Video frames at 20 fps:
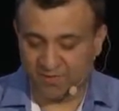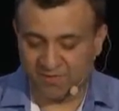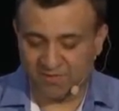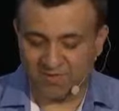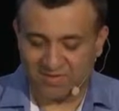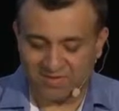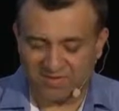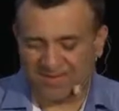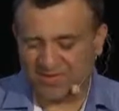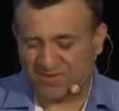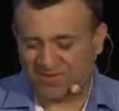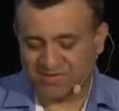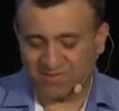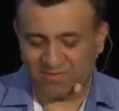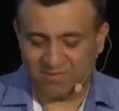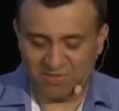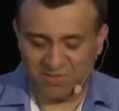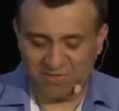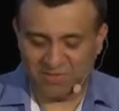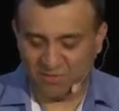Kind of
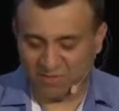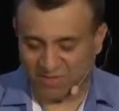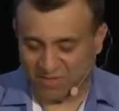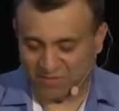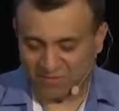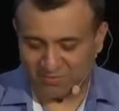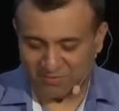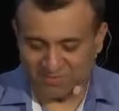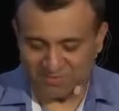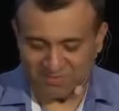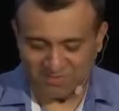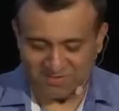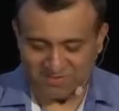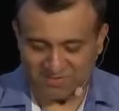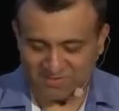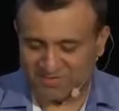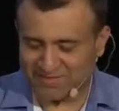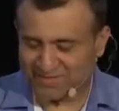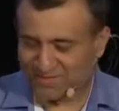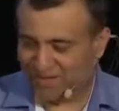similar to
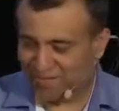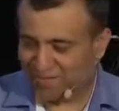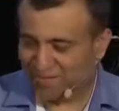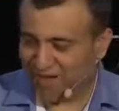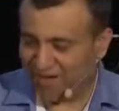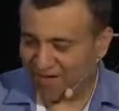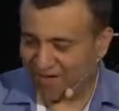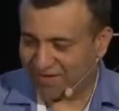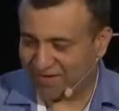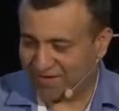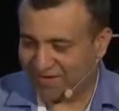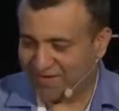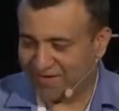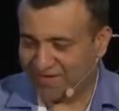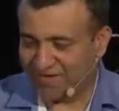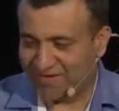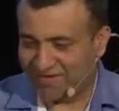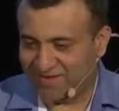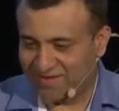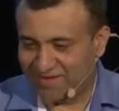microservices. In fact,
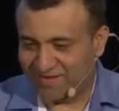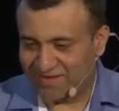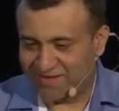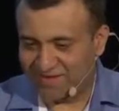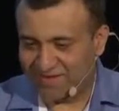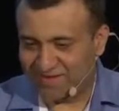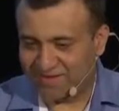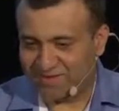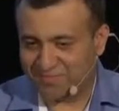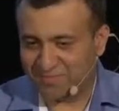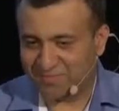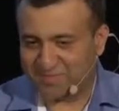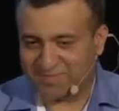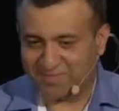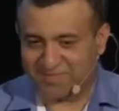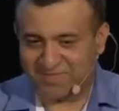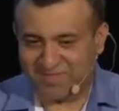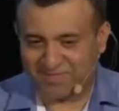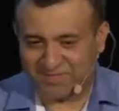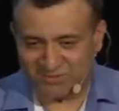this
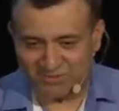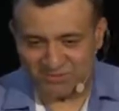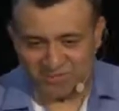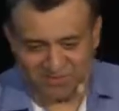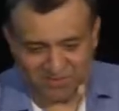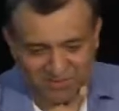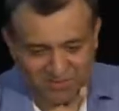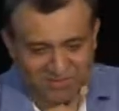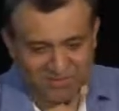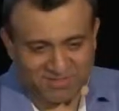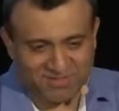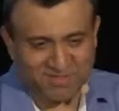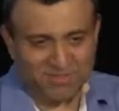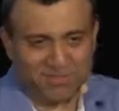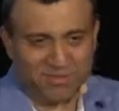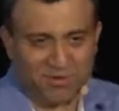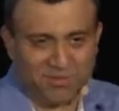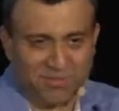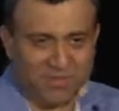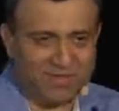is actually an interesting
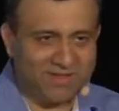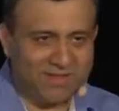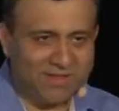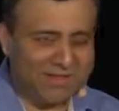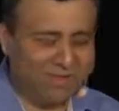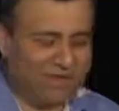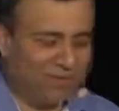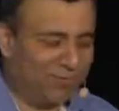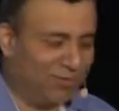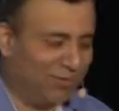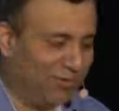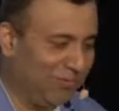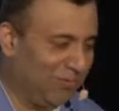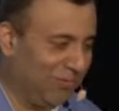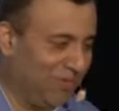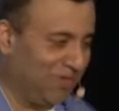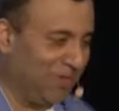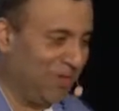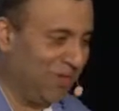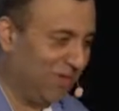topic, that how to
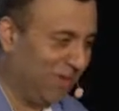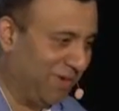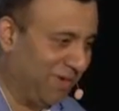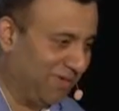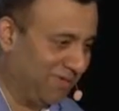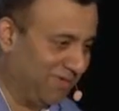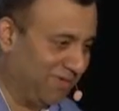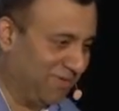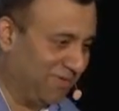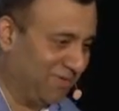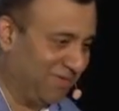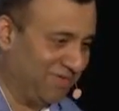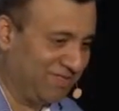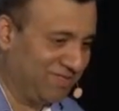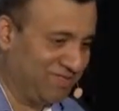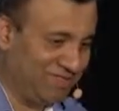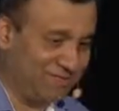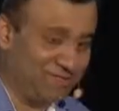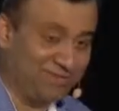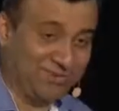implement
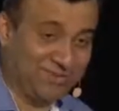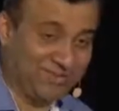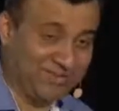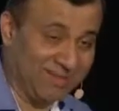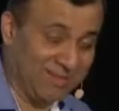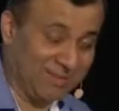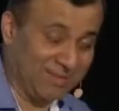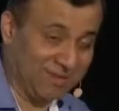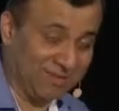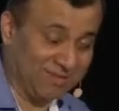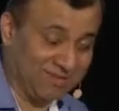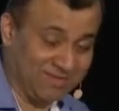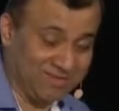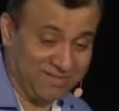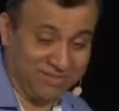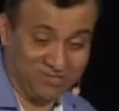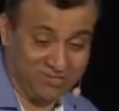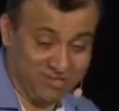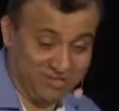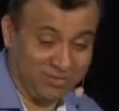microservices using a lot of
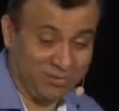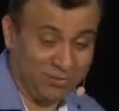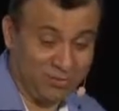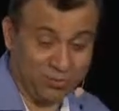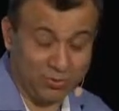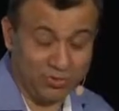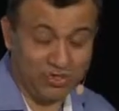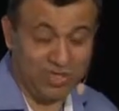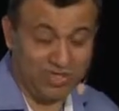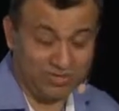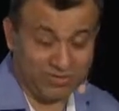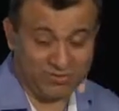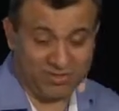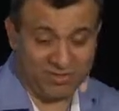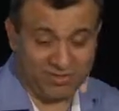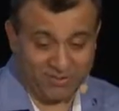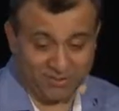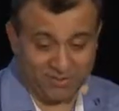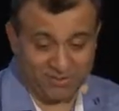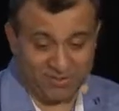serverless. You could
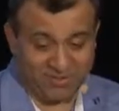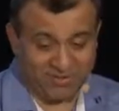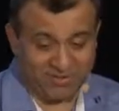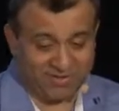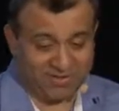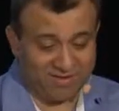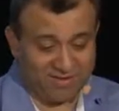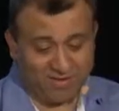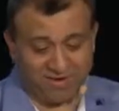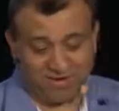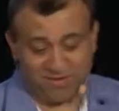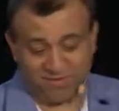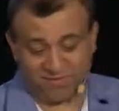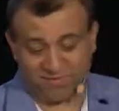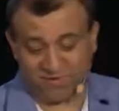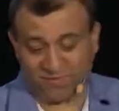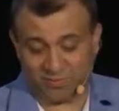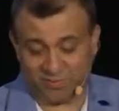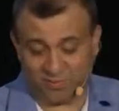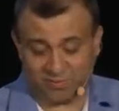actually do that. There are
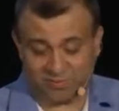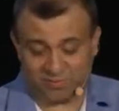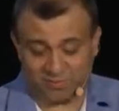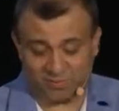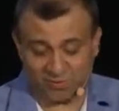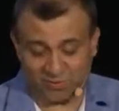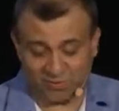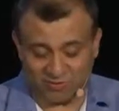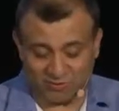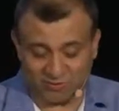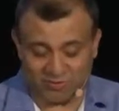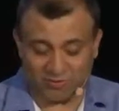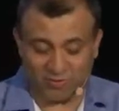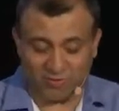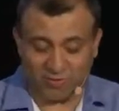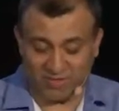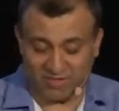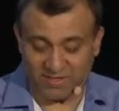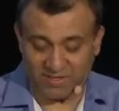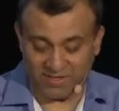different pros and cons of
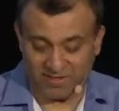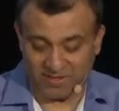doing it.